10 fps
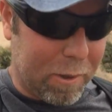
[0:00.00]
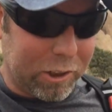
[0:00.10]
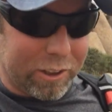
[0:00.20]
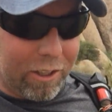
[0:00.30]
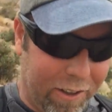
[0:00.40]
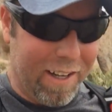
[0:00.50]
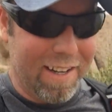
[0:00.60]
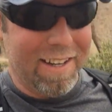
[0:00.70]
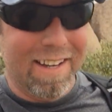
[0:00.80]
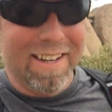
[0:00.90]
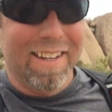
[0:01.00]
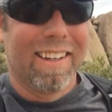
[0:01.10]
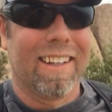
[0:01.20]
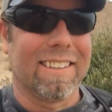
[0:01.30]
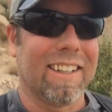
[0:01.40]
much though.
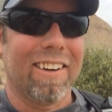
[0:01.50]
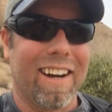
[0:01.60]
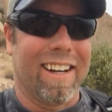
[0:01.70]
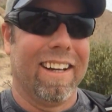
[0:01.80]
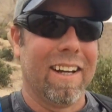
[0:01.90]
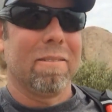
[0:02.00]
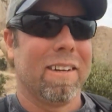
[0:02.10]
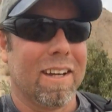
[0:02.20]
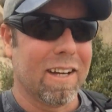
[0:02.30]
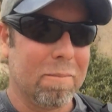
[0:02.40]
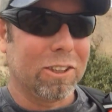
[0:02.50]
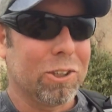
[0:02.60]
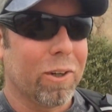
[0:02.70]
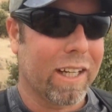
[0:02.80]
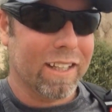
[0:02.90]
It's alright. I'm
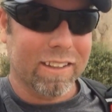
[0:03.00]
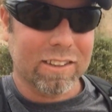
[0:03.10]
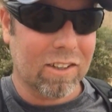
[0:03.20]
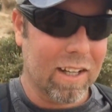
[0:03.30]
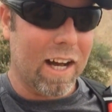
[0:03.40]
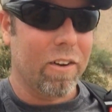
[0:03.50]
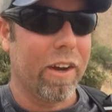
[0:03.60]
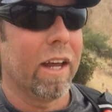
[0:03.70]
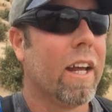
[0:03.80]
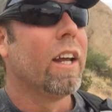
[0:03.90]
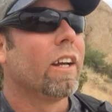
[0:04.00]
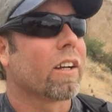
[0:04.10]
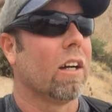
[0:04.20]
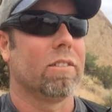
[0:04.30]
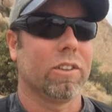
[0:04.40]
enjoying it, and this cloud
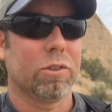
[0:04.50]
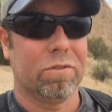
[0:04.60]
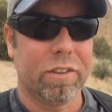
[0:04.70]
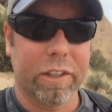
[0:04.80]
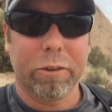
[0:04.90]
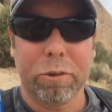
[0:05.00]
cover is very